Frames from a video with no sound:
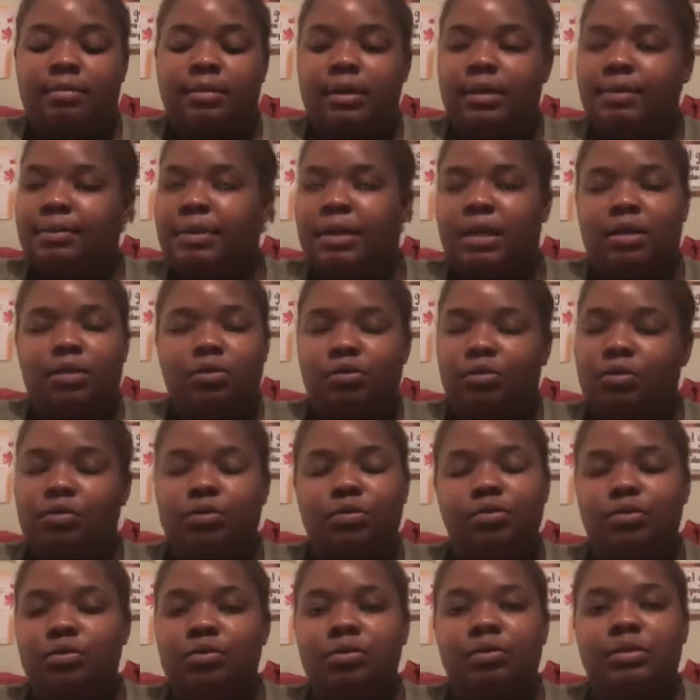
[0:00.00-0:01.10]
let me
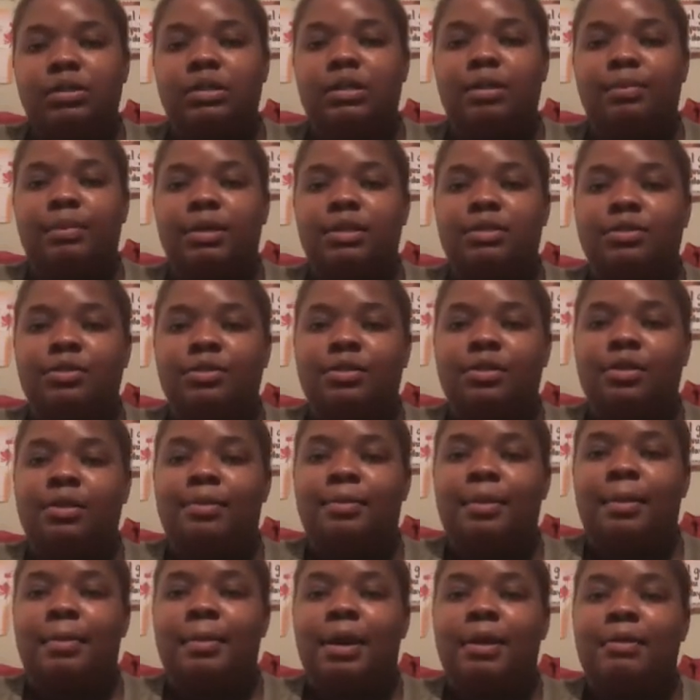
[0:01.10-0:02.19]
so much going on
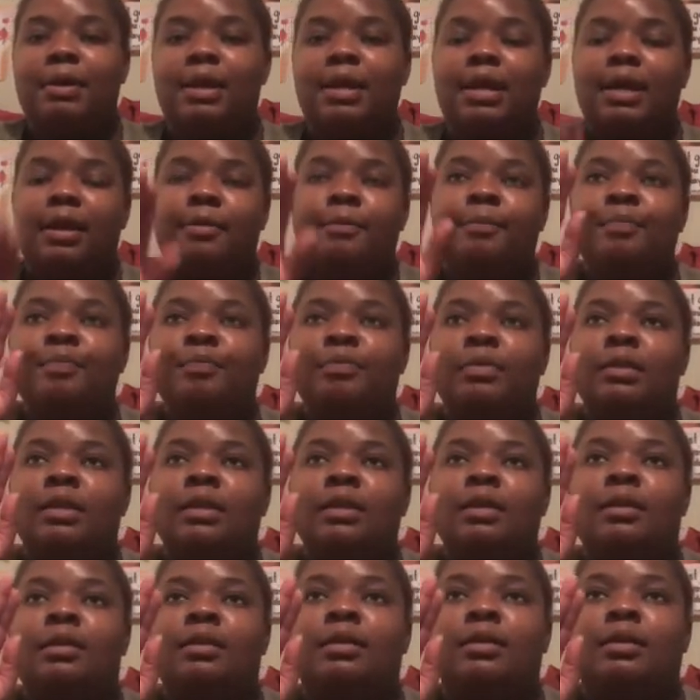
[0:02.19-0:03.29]
in my mind right
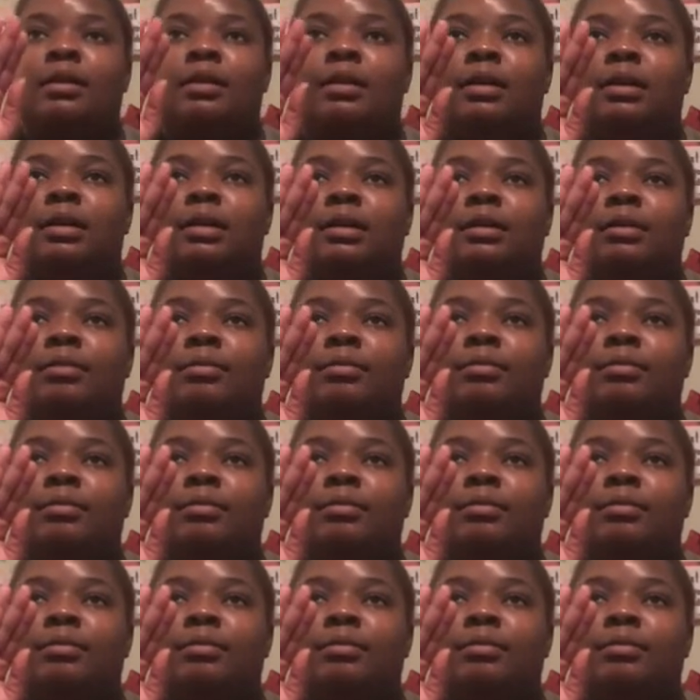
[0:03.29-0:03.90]
now.